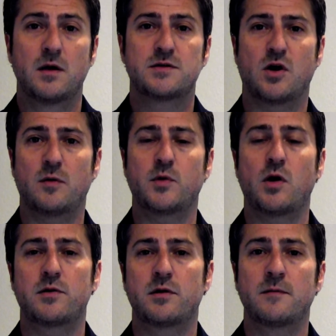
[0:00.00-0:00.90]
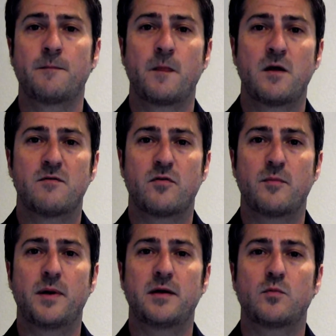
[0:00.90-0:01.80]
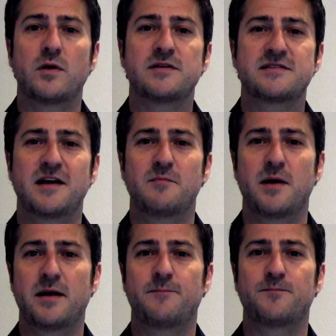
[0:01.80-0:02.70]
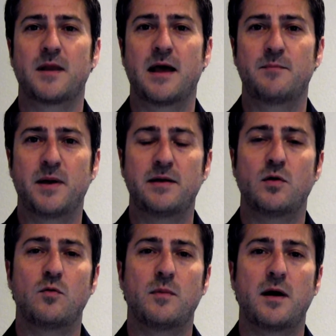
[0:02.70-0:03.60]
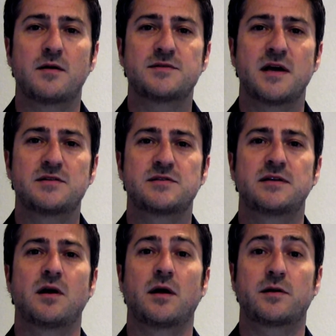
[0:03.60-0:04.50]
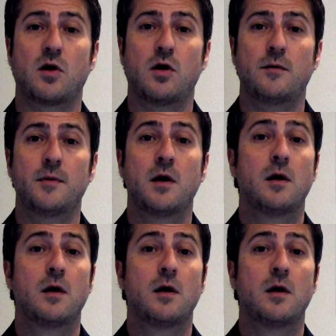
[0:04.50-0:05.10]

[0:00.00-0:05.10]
Tom Gardner for the Bend Real Estate Minute at BendHomeBuyersAgency.com,